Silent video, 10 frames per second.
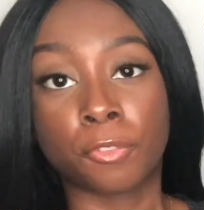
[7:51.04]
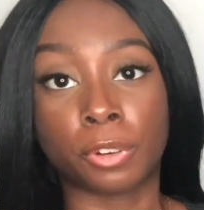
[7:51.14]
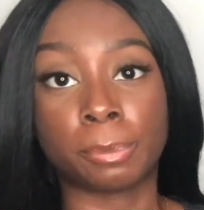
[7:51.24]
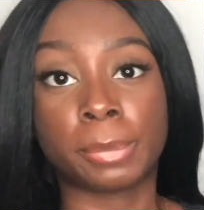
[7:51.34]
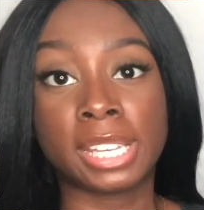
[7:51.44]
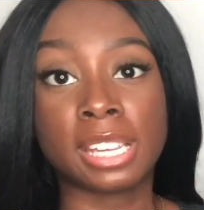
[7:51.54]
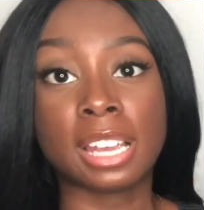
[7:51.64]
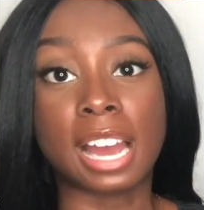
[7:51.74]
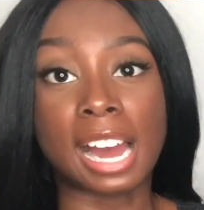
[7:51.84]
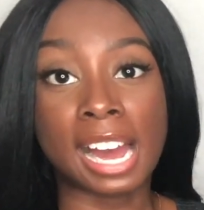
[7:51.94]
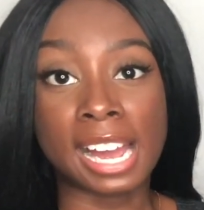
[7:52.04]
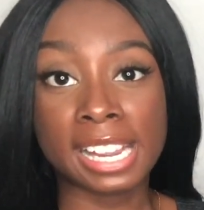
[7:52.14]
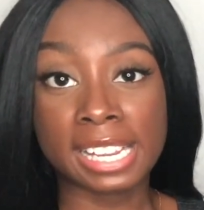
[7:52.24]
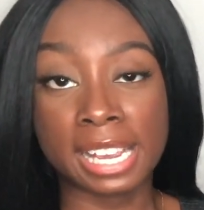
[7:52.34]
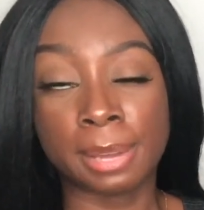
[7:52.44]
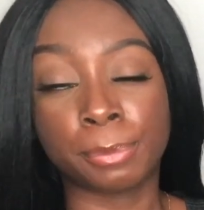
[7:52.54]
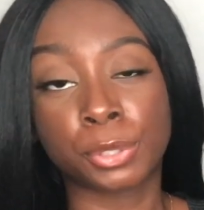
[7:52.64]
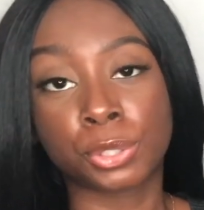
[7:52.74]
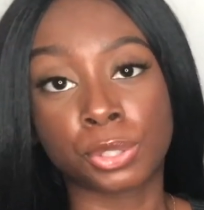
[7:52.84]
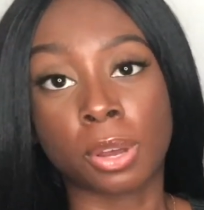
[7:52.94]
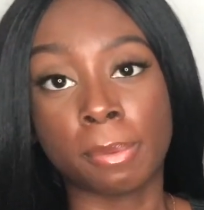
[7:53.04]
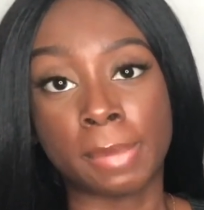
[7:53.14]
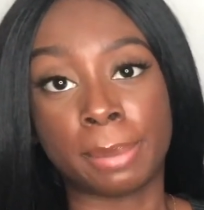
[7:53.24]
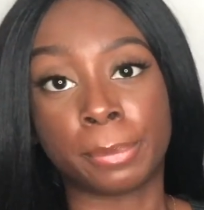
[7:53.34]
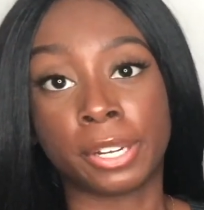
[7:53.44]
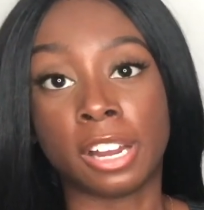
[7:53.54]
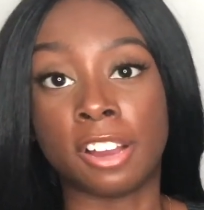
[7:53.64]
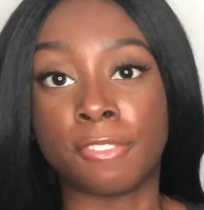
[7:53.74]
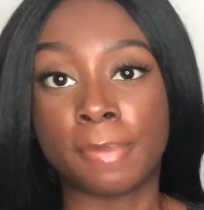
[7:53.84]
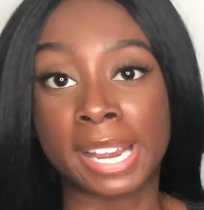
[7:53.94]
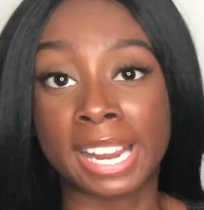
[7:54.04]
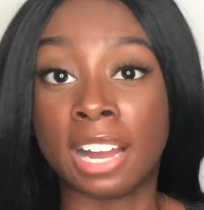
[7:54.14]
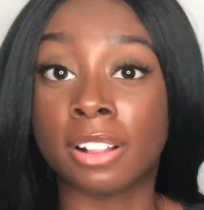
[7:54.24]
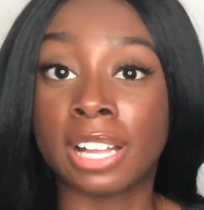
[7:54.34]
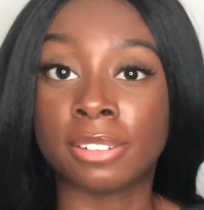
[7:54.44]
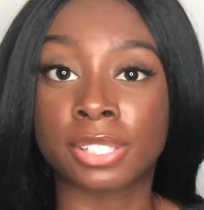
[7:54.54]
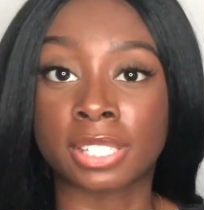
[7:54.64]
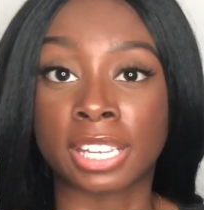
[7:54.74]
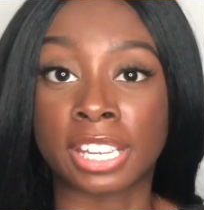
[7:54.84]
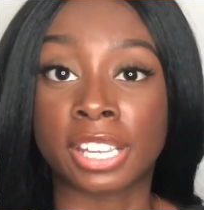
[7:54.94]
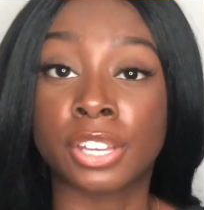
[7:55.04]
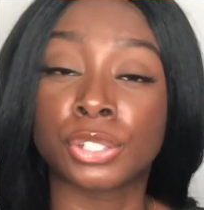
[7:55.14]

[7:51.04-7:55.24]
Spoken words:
For me, I am the sole member of my LLC,